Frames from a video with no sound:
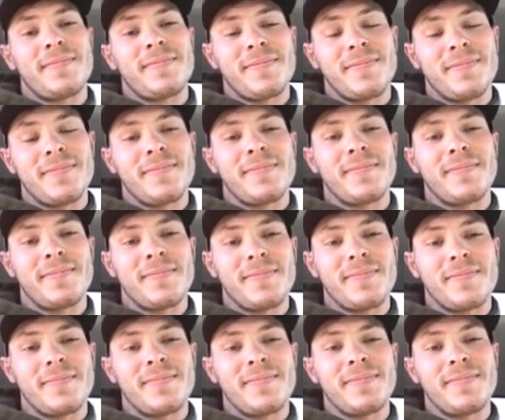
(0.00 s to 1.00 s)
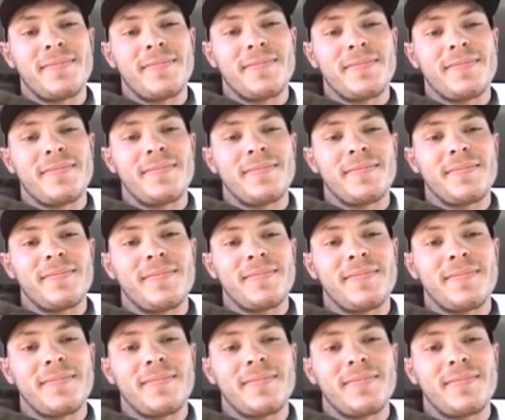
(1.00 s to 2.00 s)

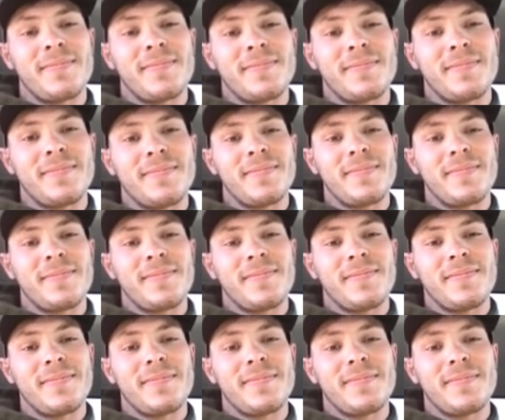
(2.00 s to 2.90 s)
[no speech]